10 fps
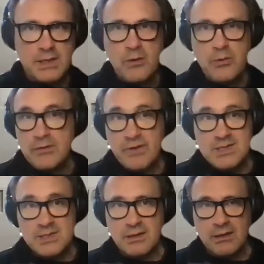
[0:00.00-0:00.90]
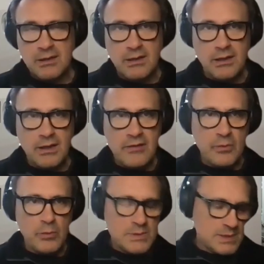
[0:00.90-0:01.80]
no investor
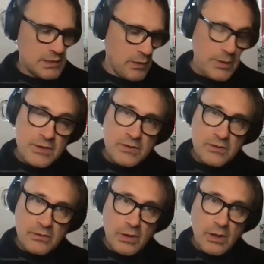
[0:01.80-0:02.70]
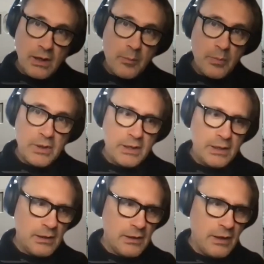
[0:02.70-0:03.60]
ever wants to go into a
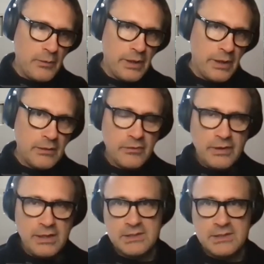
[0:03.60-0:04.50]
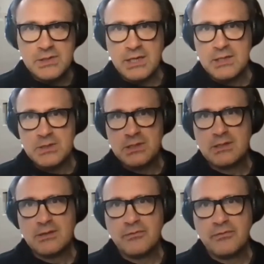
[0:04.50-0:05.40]
company knowing that they need to change
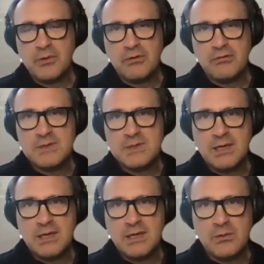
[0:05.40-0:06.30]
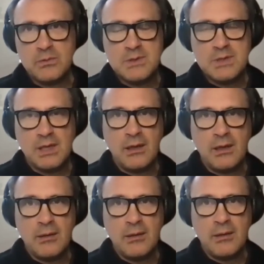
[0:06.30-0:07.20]
the founder and CEOs
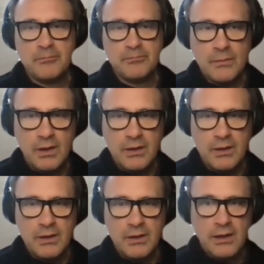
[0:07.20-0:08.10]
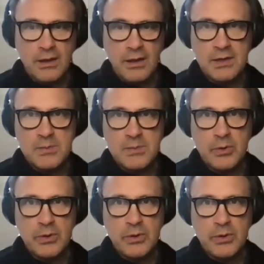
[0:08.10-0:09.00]
at a
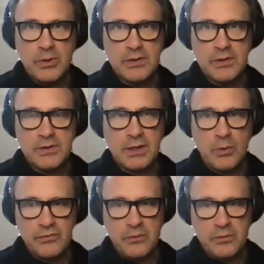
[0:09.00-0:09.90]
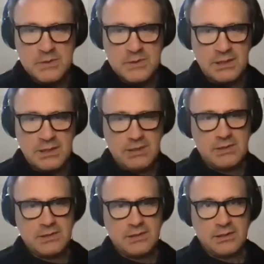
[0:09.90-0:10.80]
later point. You want your
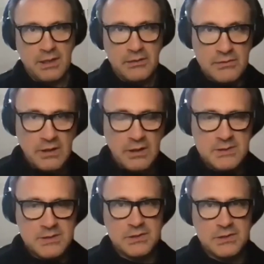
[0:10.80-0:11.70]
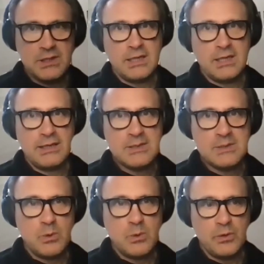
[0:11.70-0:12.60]
founders to kind of last the
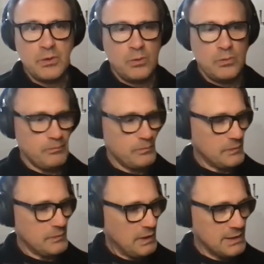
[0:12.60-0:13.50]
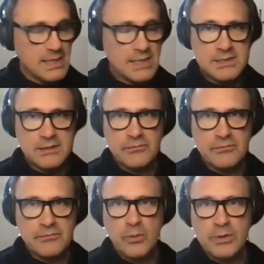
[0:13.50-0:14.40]
journey, and that's what you're testing
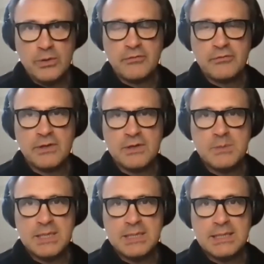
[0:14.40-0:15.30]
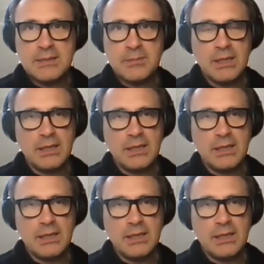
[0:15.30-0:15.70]
for when you're kind of first meeting them.